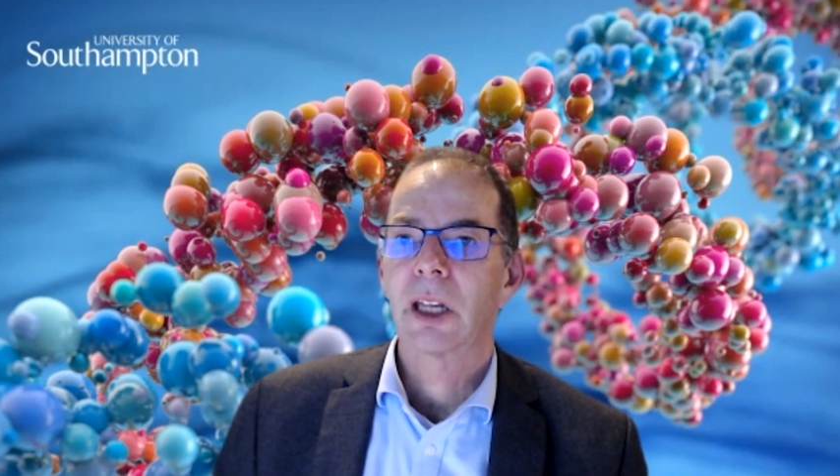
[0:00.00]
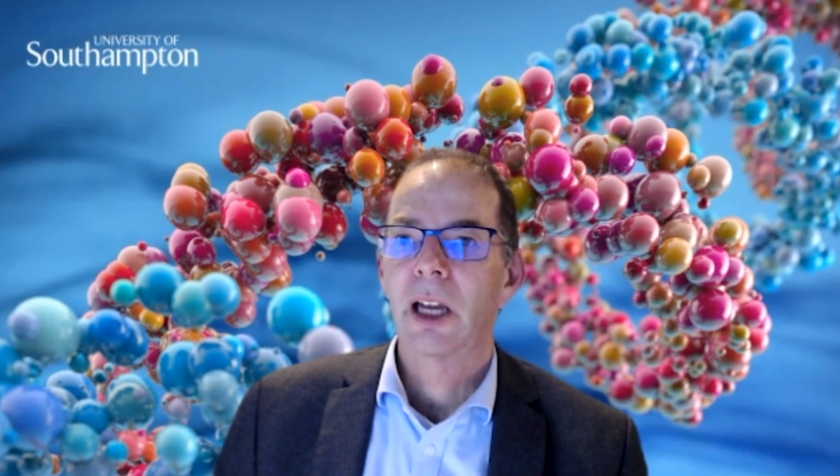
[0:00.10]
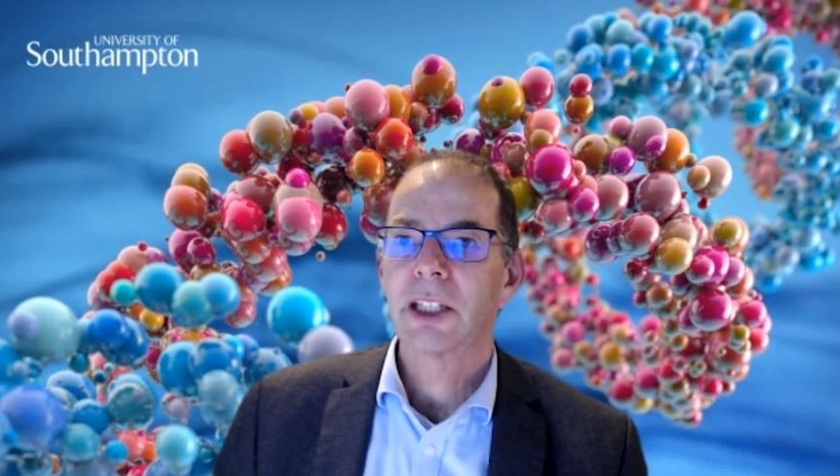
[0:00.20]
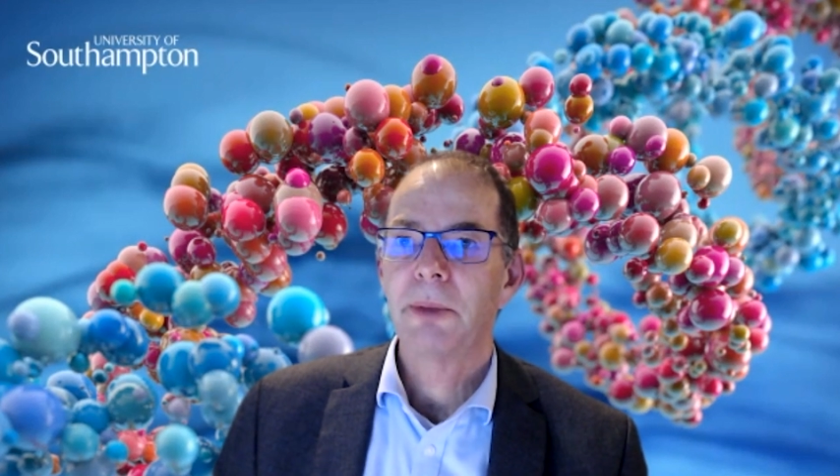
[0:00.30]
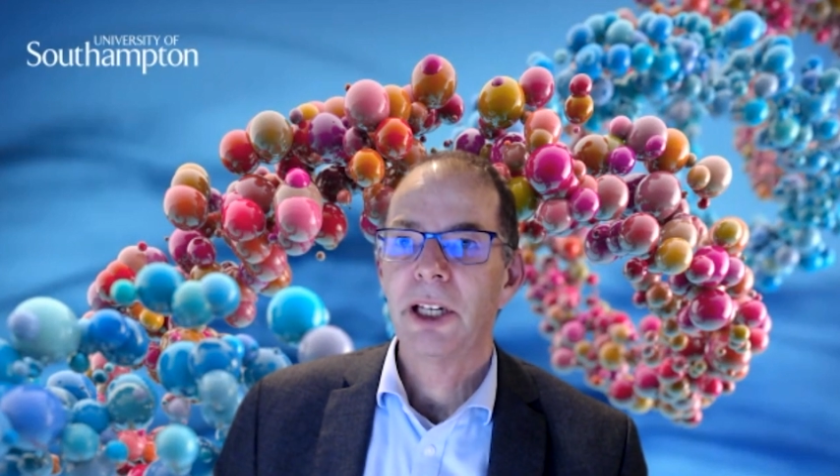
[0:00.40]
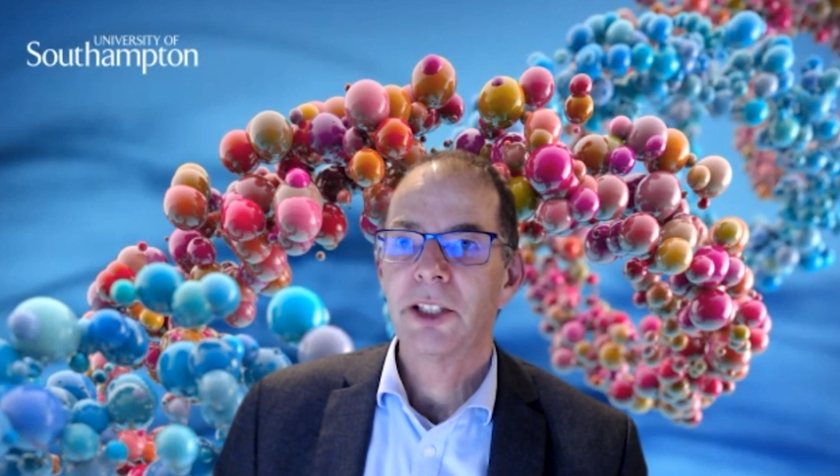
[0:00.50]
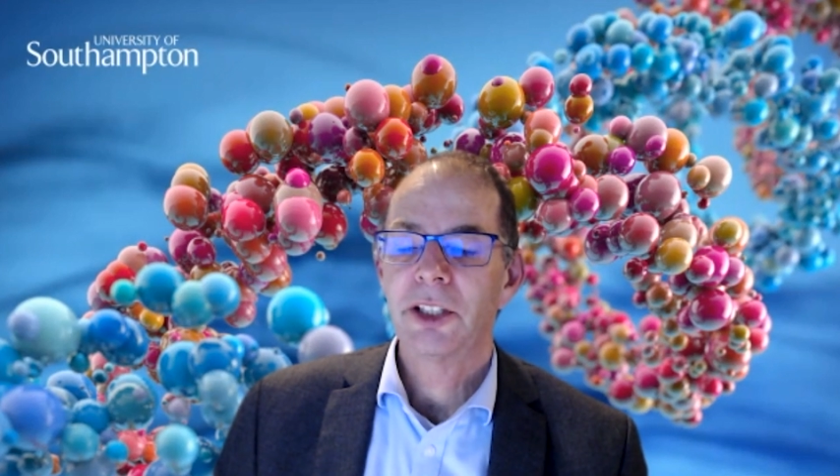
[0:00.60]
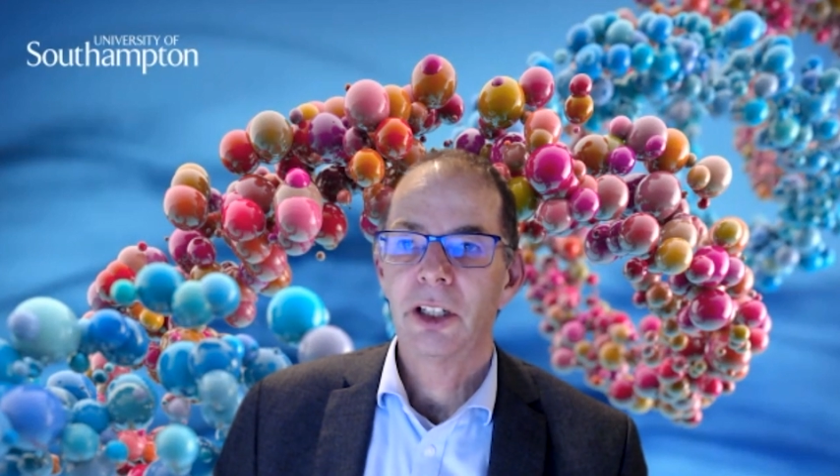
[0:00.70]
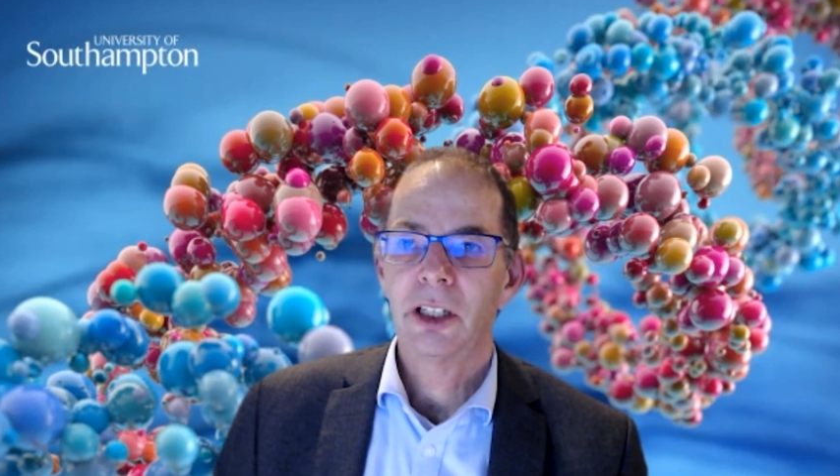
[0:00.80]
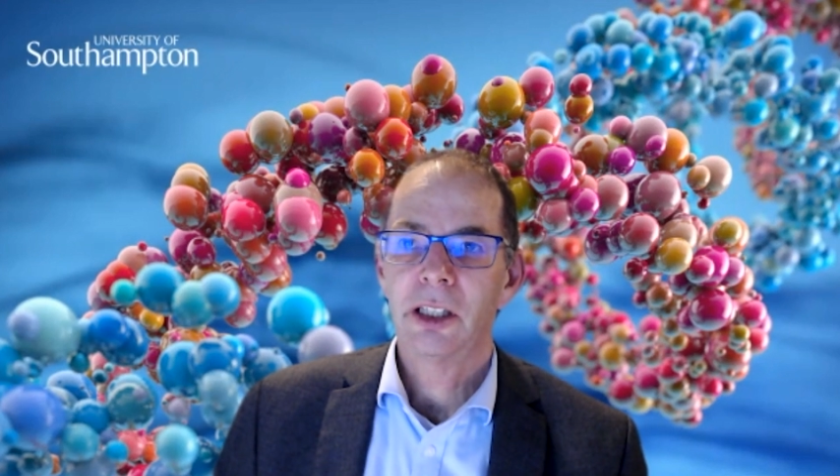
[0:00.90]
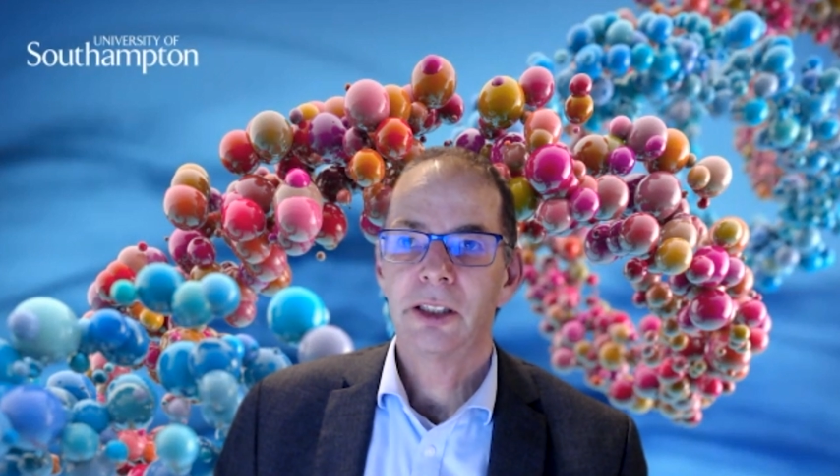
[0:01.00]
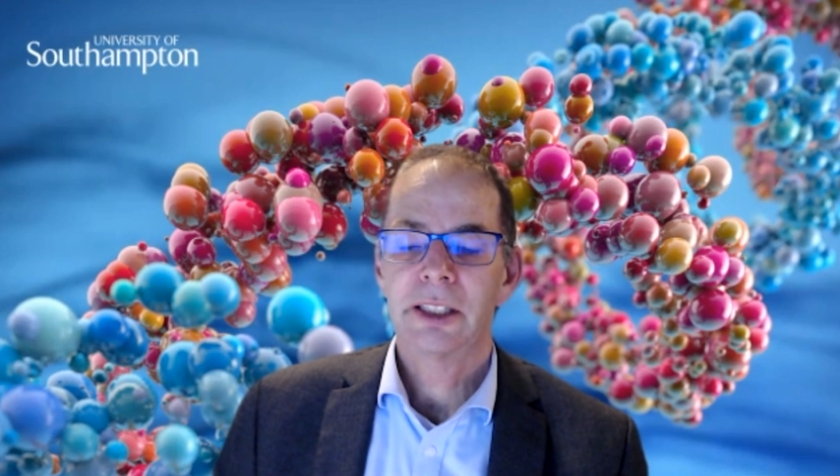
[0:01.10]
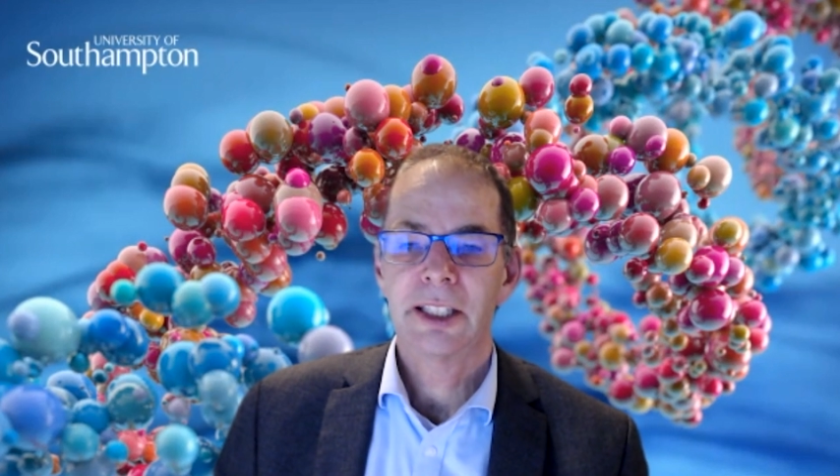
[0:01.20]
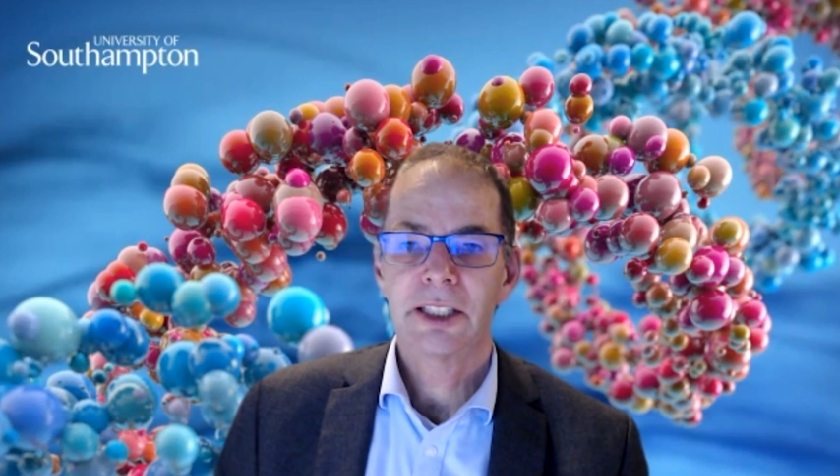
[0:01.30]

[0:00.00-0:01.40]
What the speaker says: As I mentioned earlier, this